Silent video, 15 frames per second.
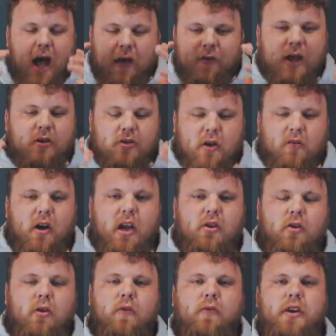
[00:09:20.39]
I think it was a really
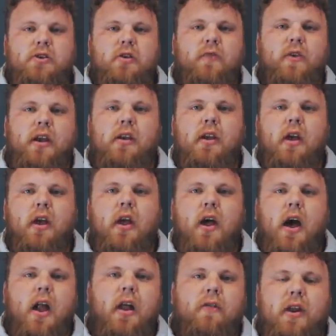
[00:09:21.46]
cool visual thing,
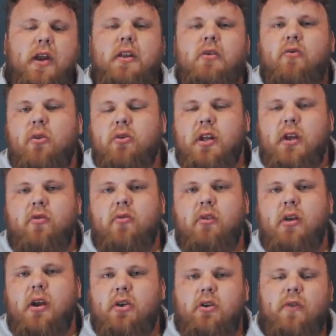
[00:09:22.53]
and I think they rolled the
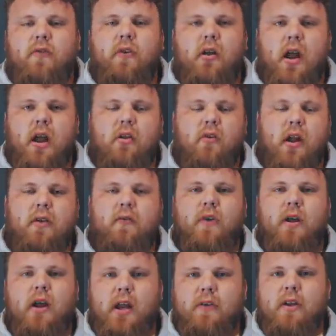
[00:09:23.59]
right thing
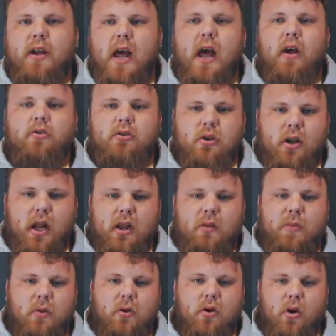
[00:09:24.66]
of leaving that out to let
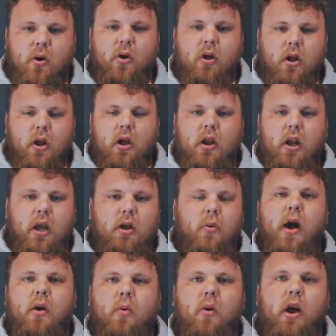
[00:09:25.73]
people know, like,
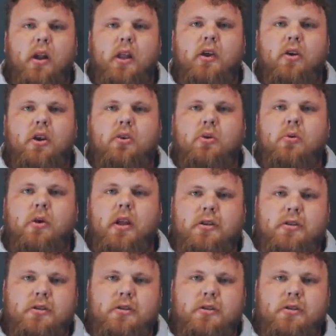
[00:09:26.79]
wow, what are they going to do with this?